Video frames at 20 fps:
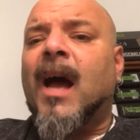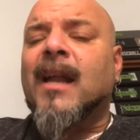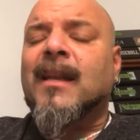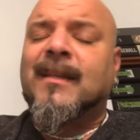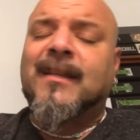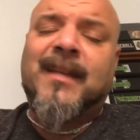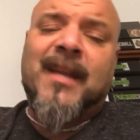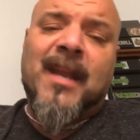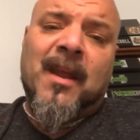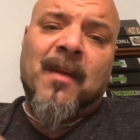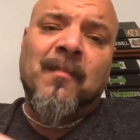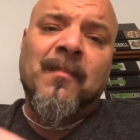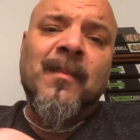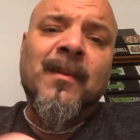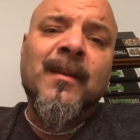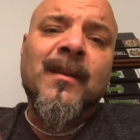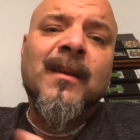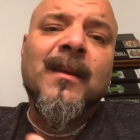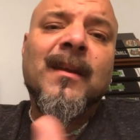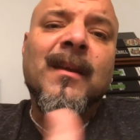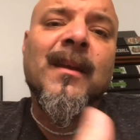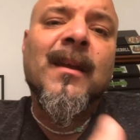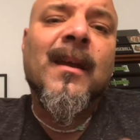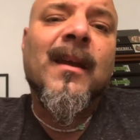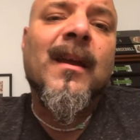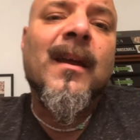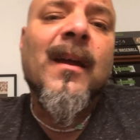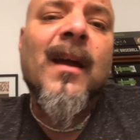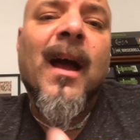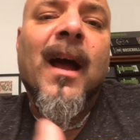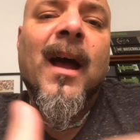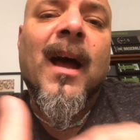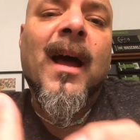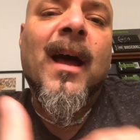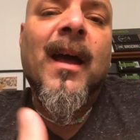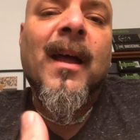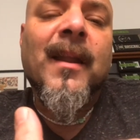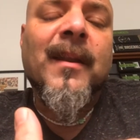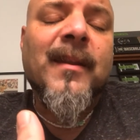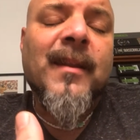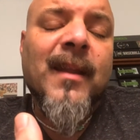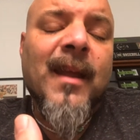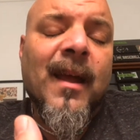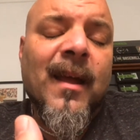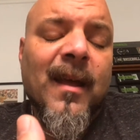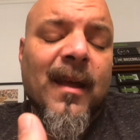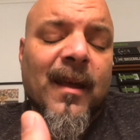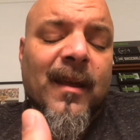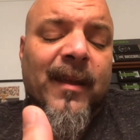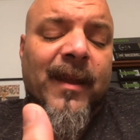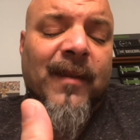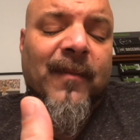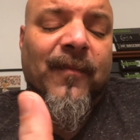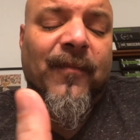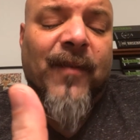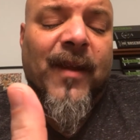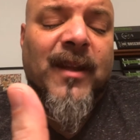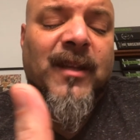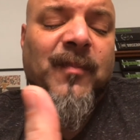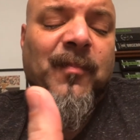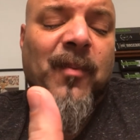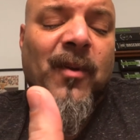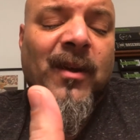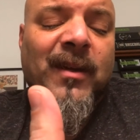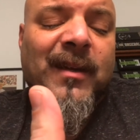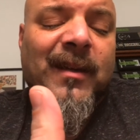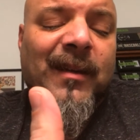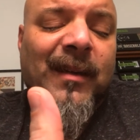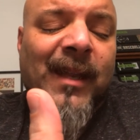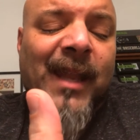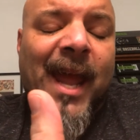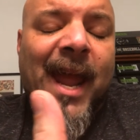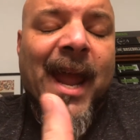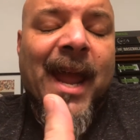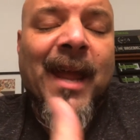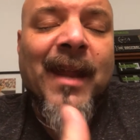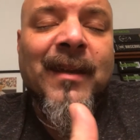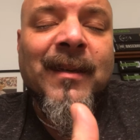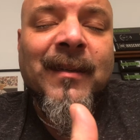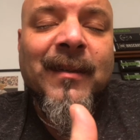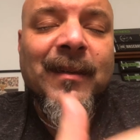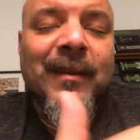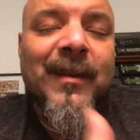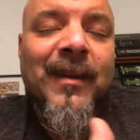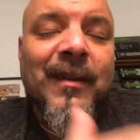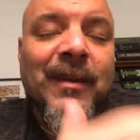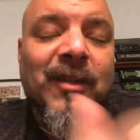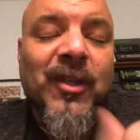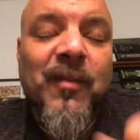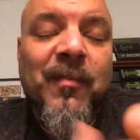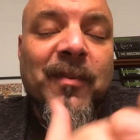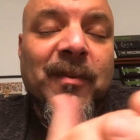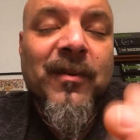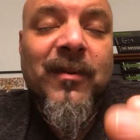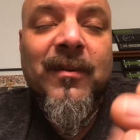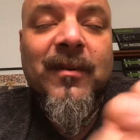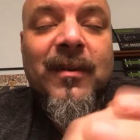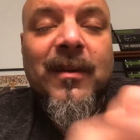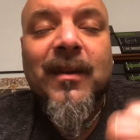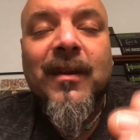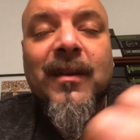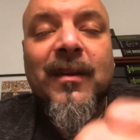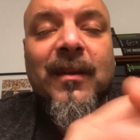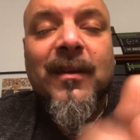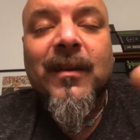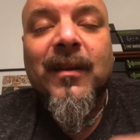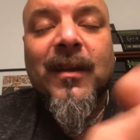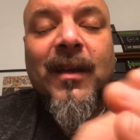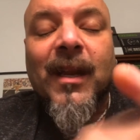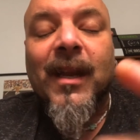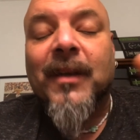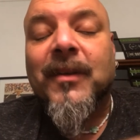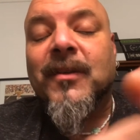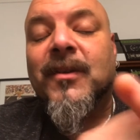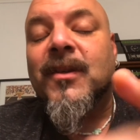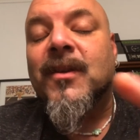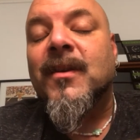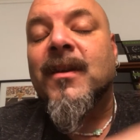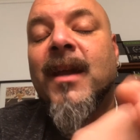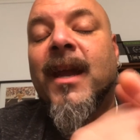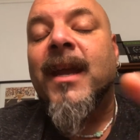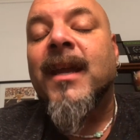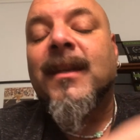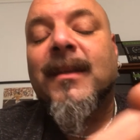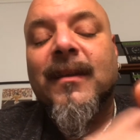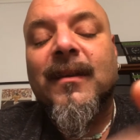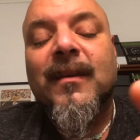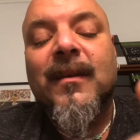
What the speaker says: Tim in Facebook land, in the Super Collectors Unite